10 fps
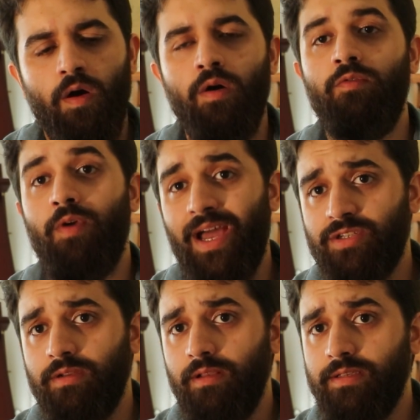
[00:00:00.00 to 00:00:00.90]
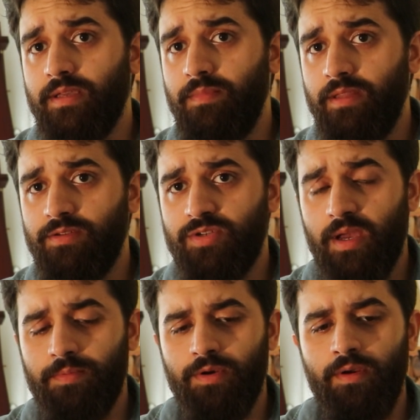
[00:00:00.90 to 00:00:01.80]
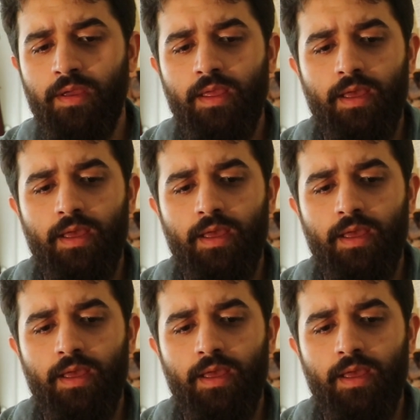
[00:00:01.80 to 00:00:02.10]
on rationalism in this chapter